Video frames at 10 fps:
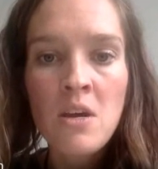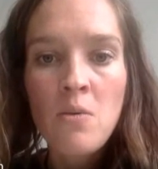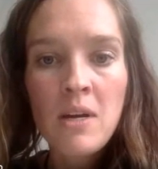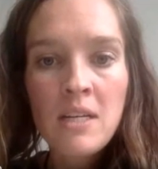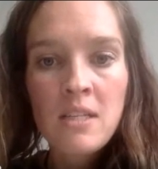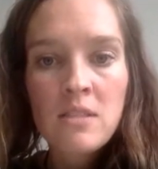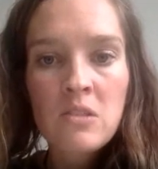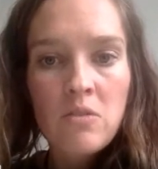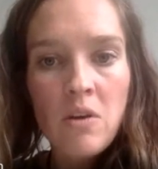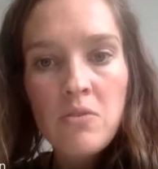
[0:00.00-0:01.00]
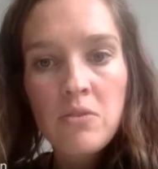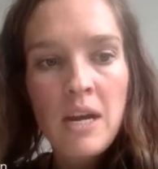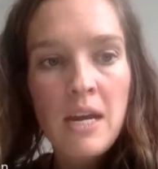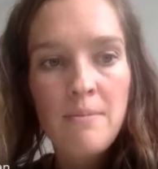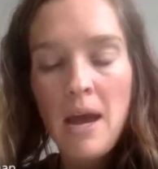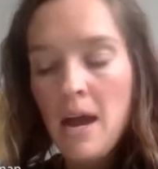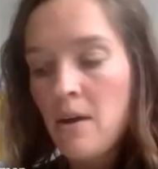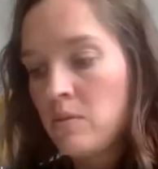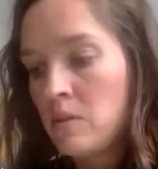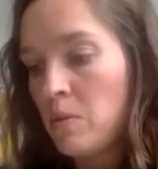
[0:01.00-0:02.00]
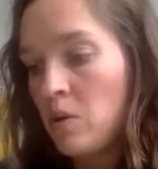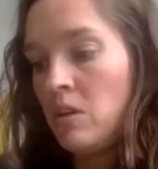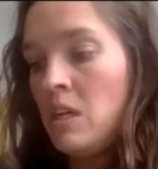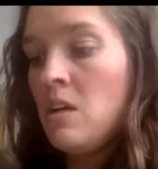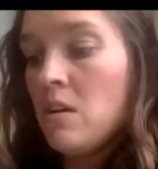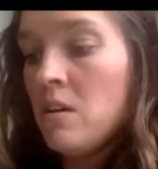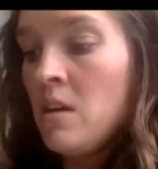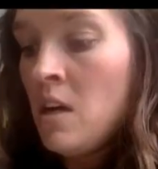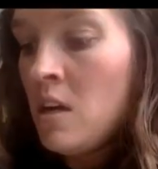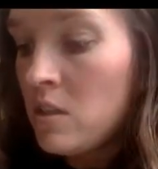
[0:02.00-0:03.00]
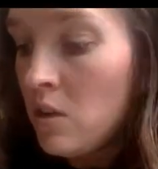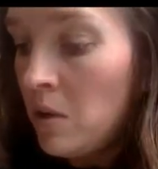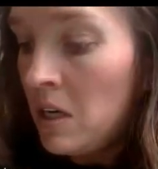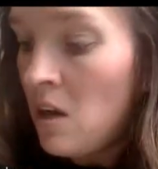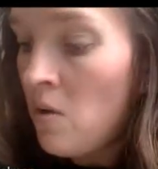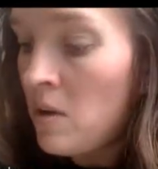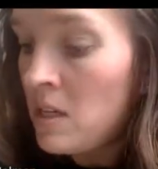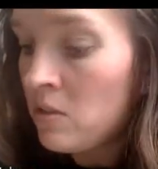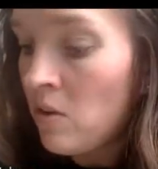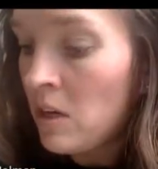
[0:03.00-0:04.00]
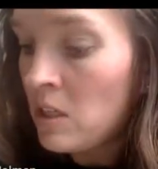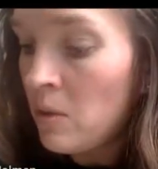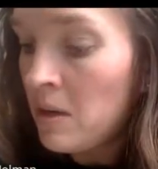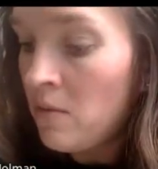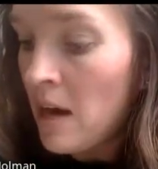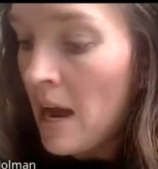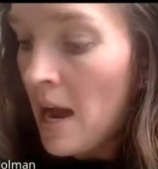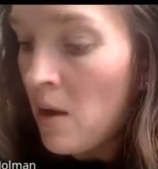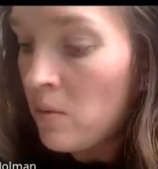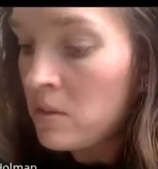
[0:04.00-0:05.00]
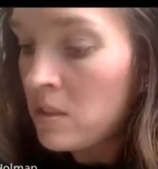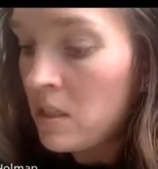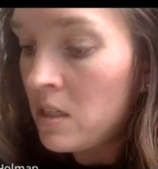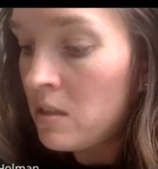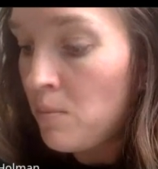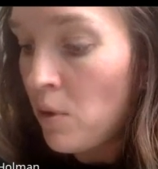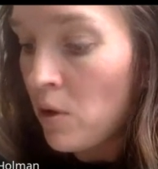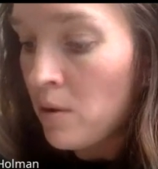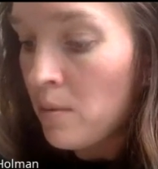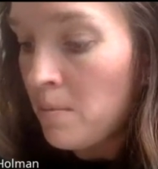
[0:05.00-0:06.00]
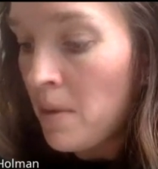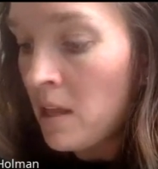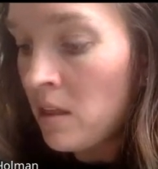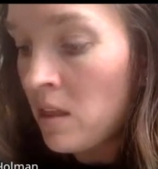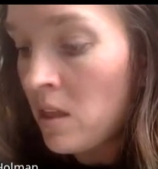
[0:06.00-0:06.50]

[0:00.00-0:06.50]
What is his growth rate in pounds per year? So we know he's growing 24 ounces per month.